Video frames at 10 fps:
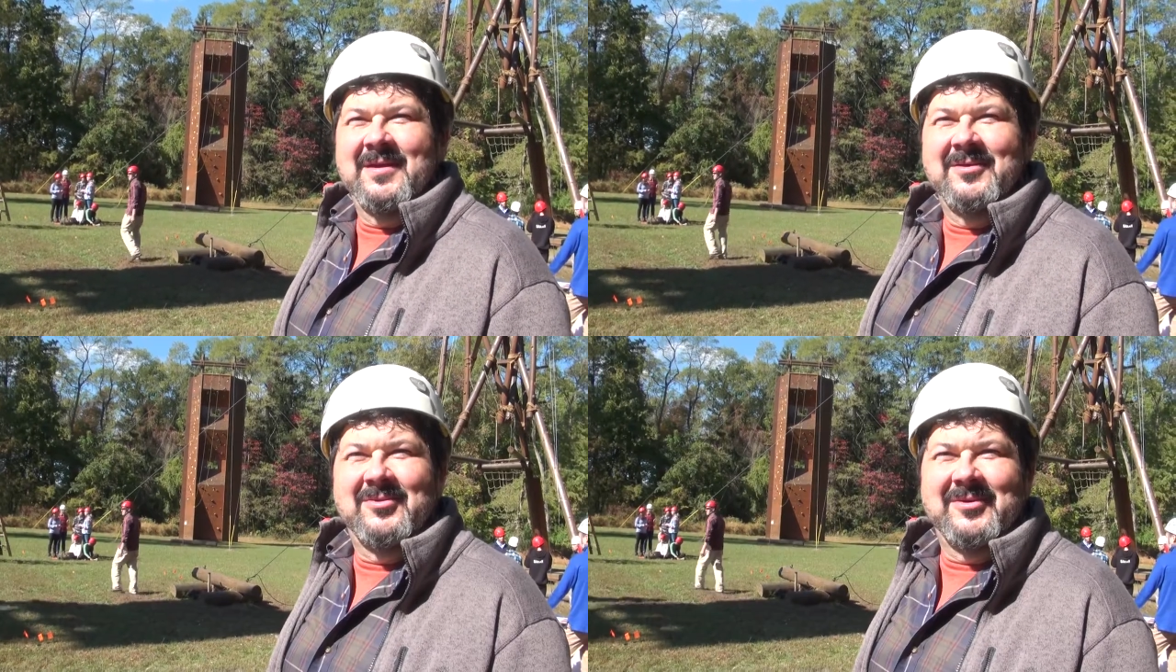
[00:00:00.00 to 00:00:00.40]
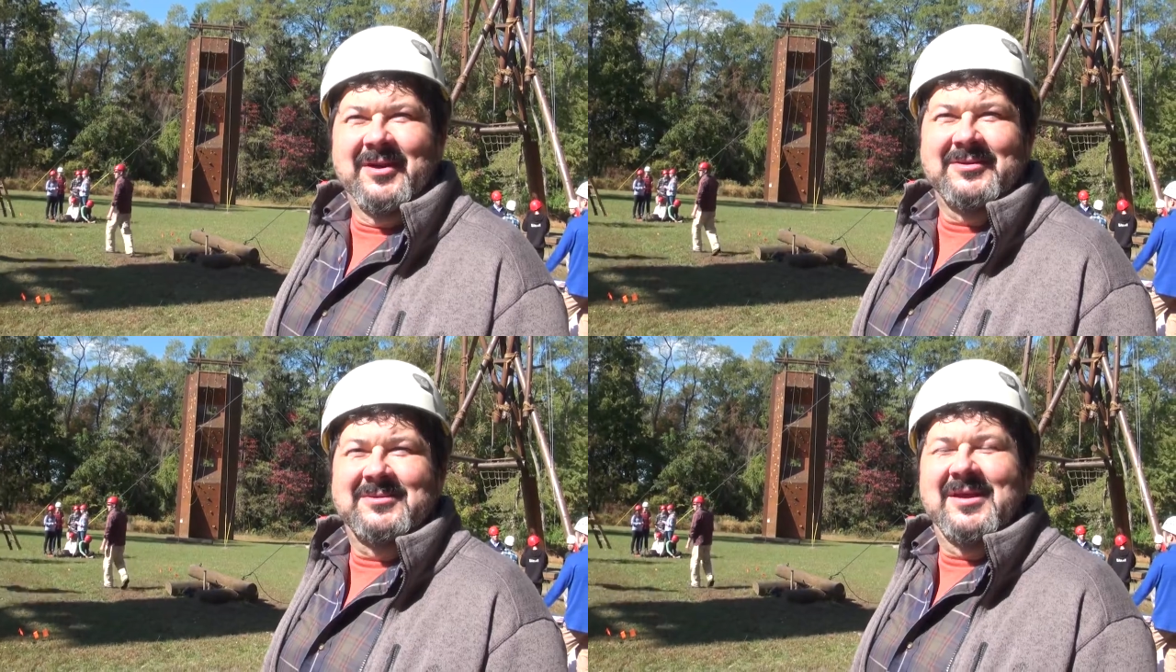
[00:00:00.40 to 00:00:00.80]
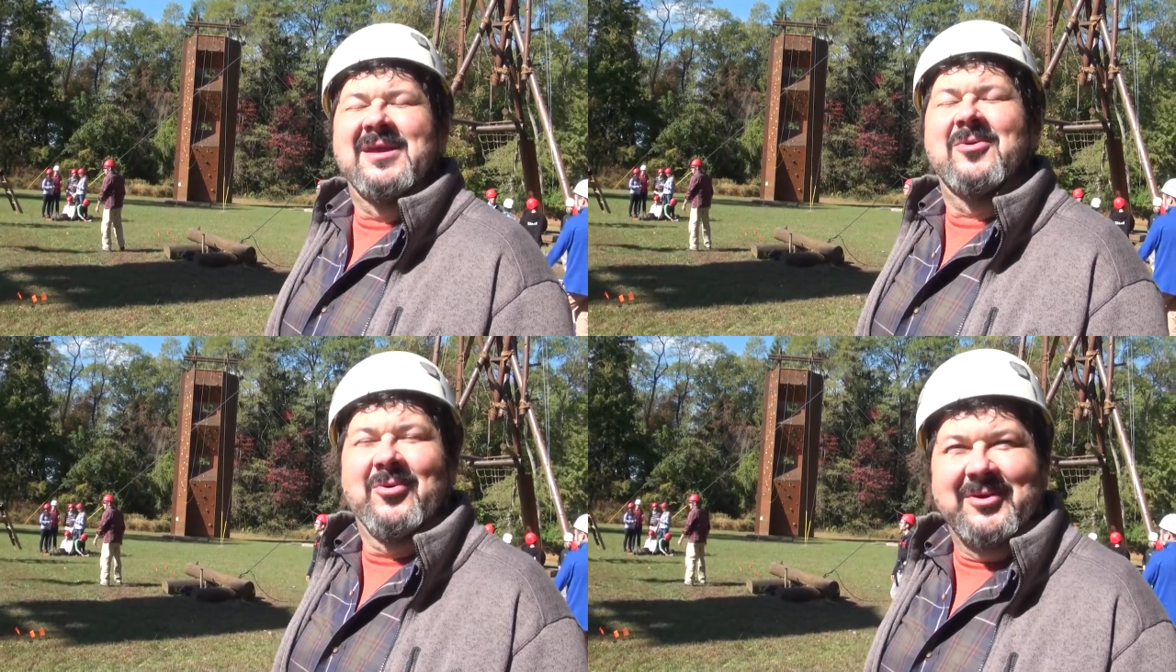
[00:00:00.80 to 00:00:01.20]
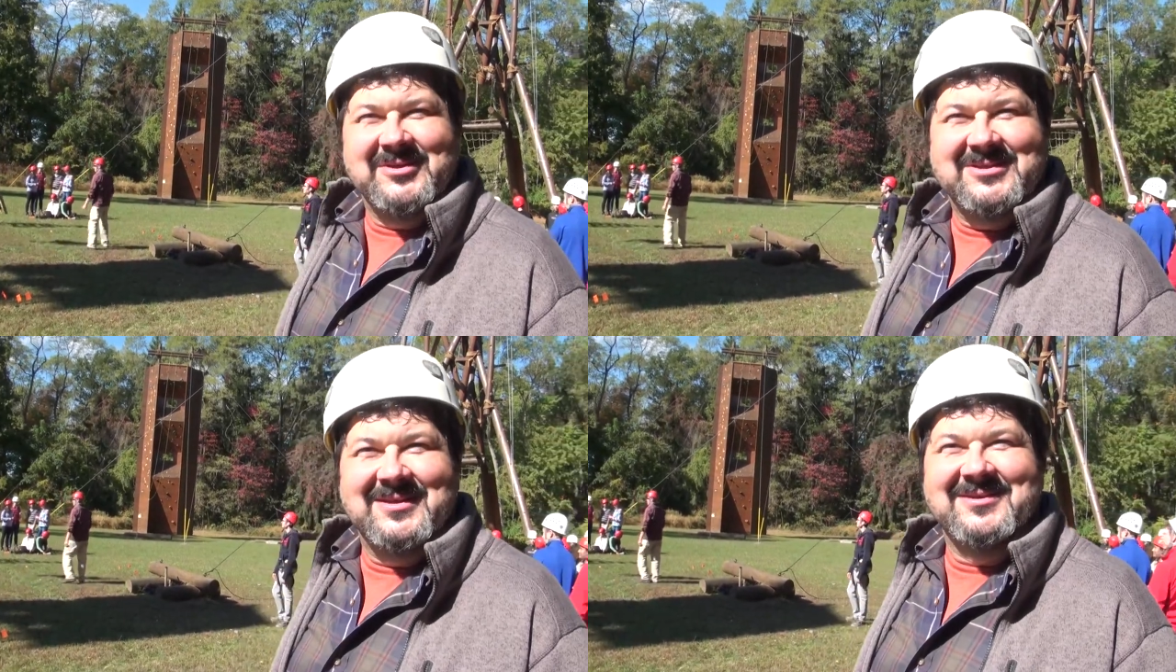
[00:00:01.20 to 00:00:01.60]
introduct
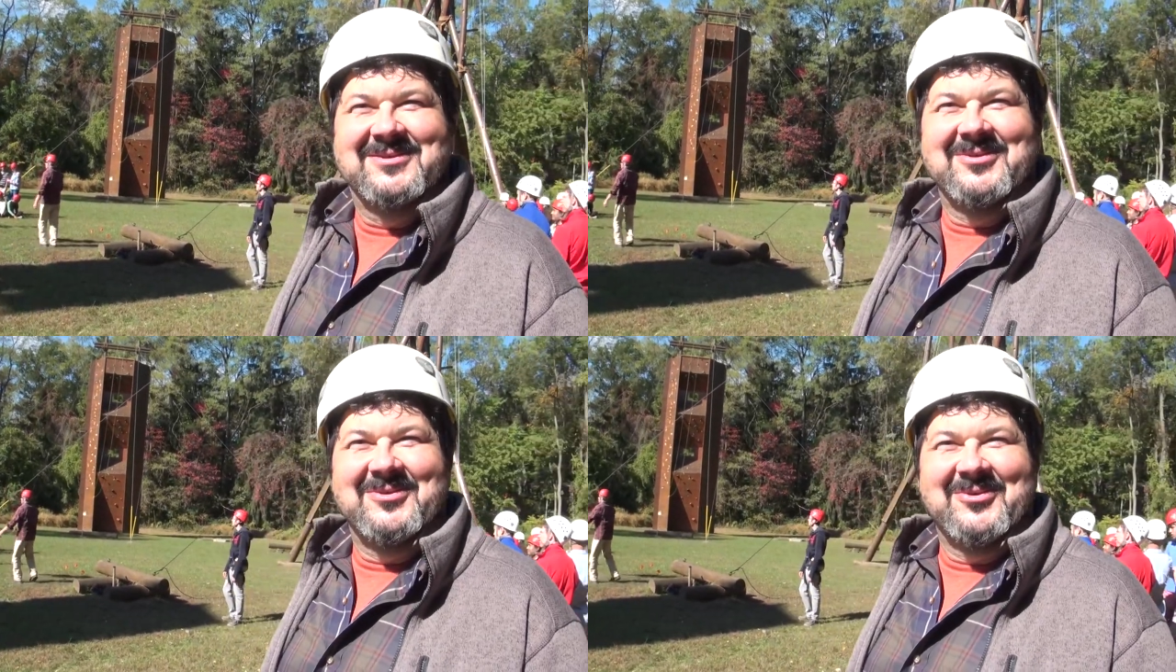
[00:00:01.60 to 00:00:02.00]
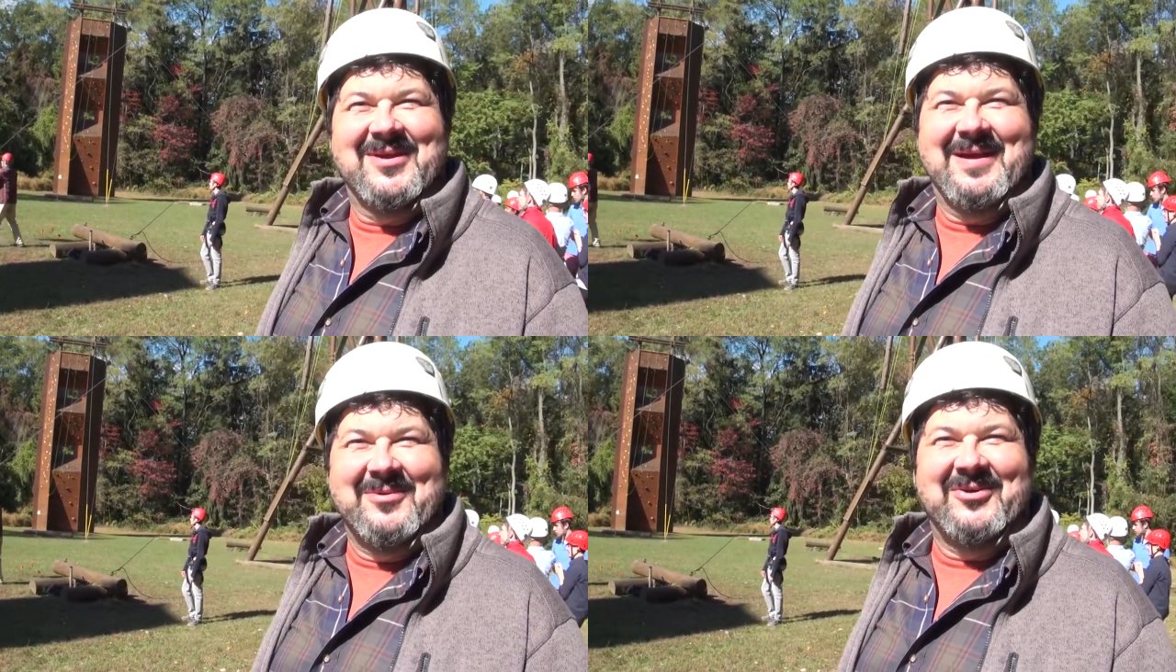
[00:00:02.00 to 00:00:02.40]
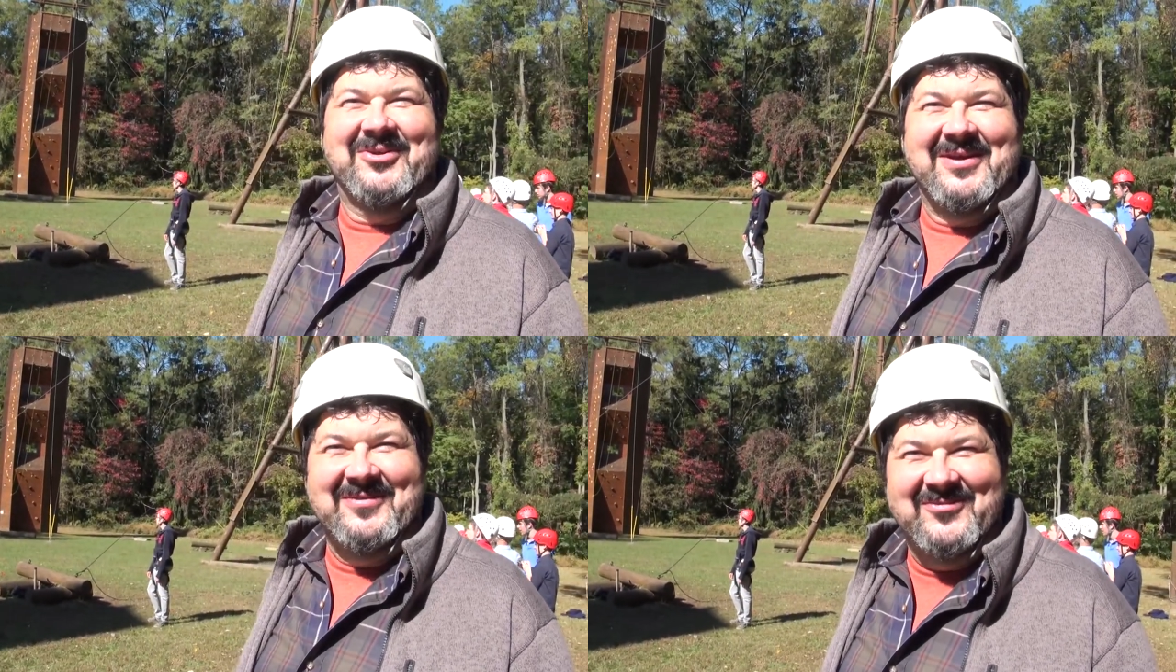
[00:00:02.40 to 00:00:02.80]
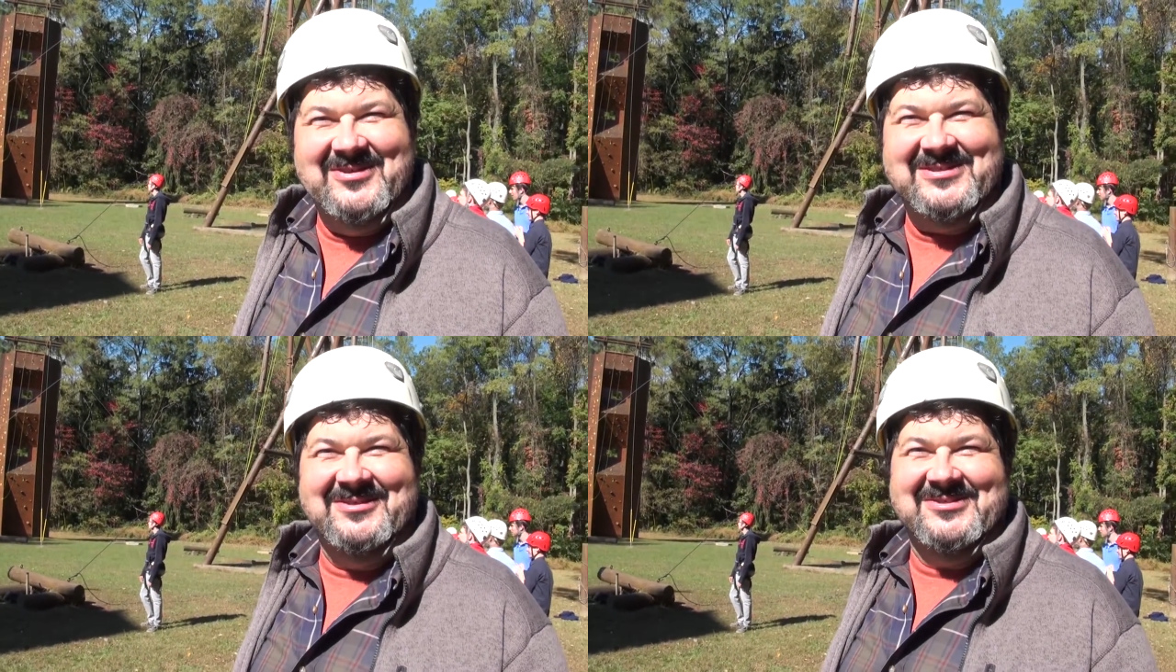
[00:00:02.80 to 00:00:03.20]
inquiries into chemical and
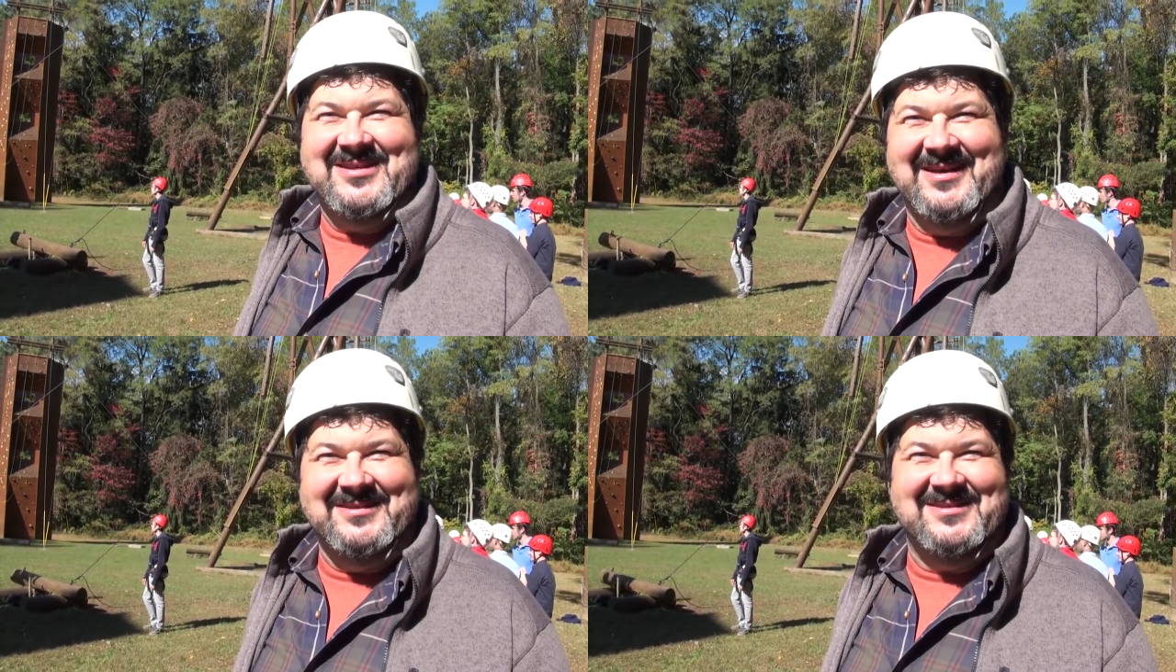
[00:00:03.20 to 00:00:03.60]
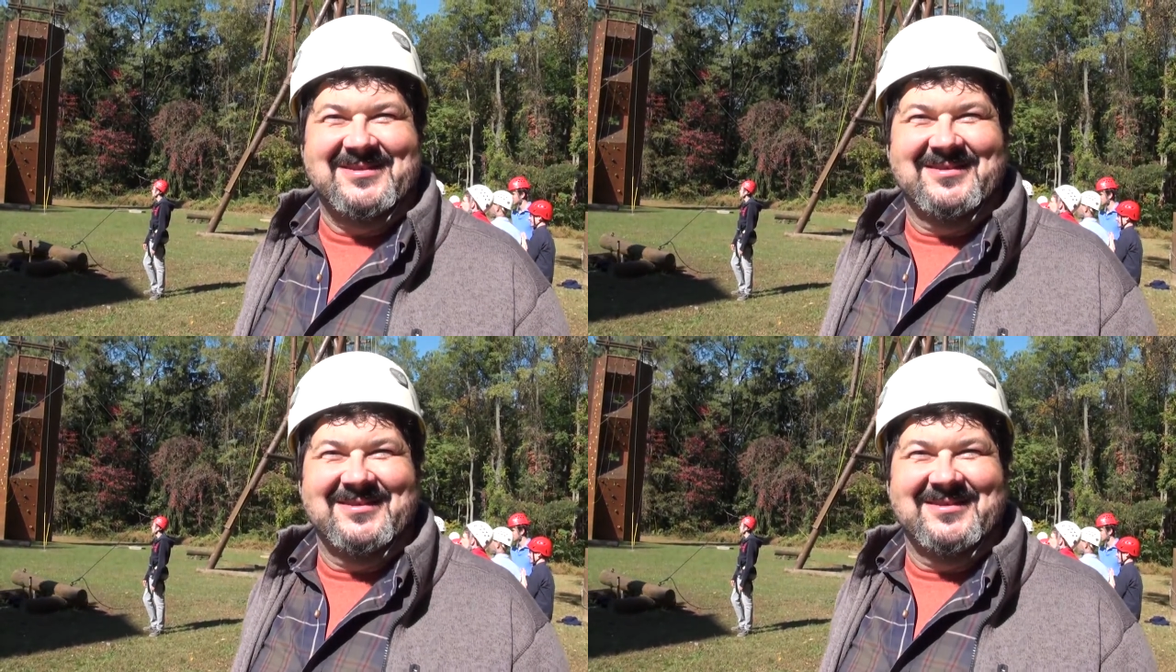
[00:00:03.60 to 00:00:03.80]
physical science.